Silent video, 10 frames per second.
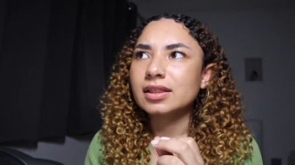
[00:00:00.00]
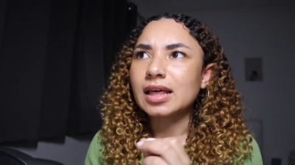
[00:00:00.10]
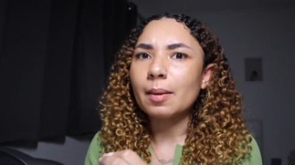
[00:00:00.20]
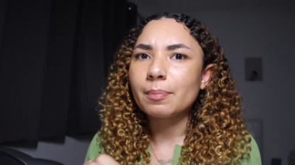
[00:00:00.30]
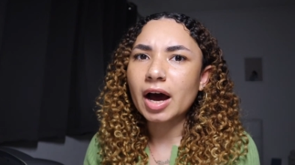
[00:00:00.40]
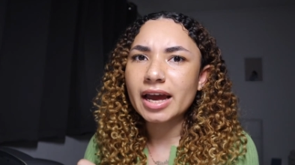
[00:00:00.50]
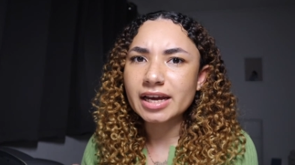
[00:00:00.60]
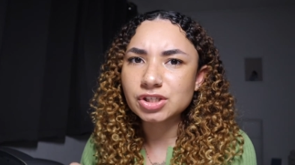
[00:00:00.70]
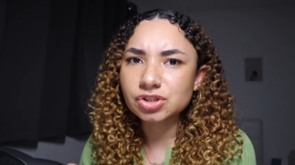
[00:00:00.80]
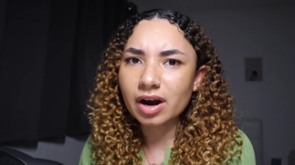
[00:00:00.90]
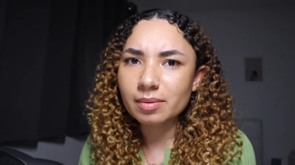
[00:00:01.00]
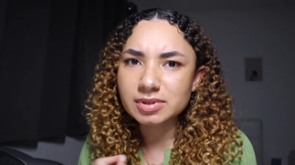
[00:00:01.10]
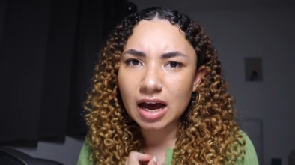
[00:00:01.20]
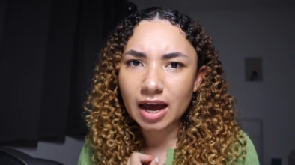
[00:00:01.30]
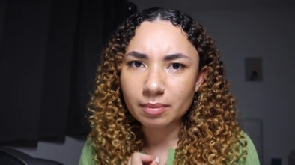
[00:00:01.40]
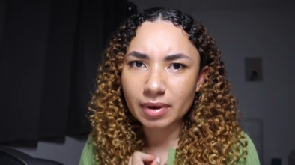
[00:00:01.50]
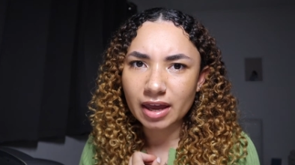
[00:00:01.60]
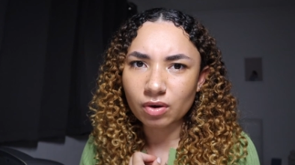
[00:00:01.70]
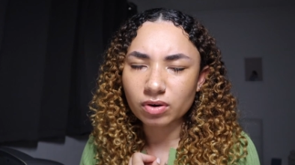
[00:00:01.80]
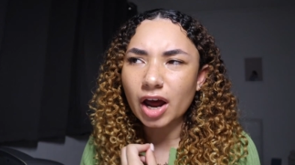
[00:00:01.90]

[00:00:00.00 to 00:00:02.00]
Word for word: that by his stripes I am healed.